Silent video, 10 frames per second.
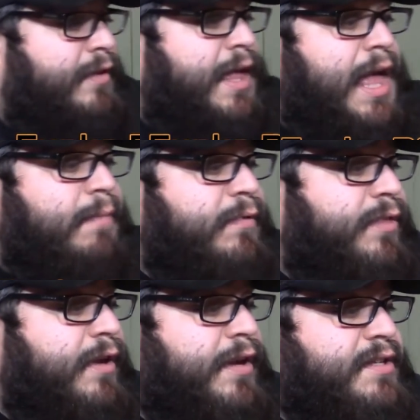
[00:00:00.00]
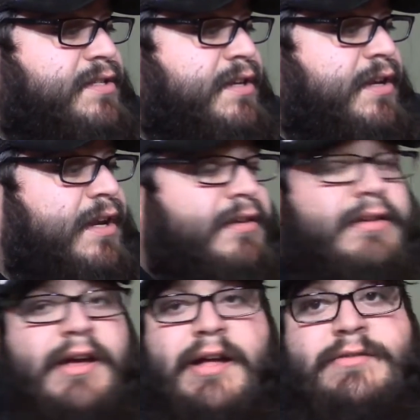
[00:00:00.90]
everything nice and neat.
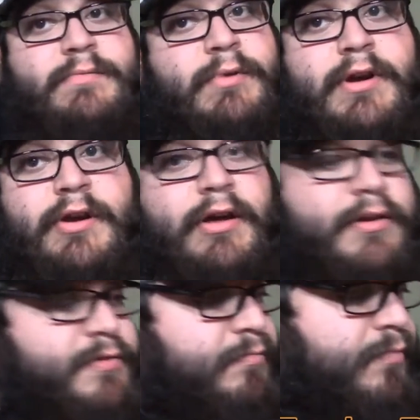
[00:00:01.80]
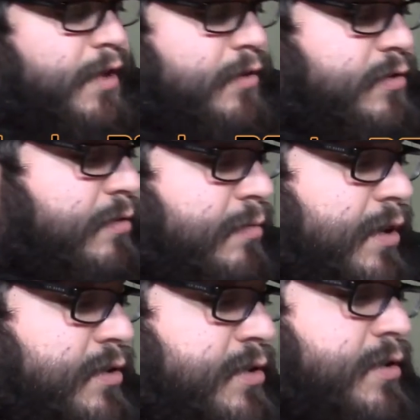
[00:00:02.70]
That's working awesome. Thank you so
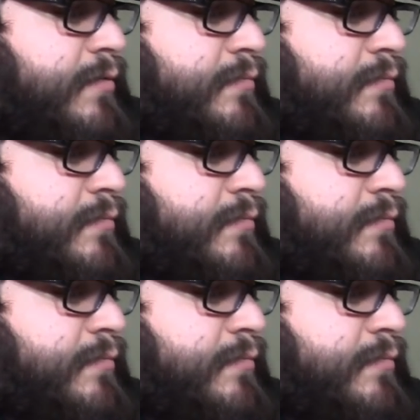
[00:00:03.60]
much.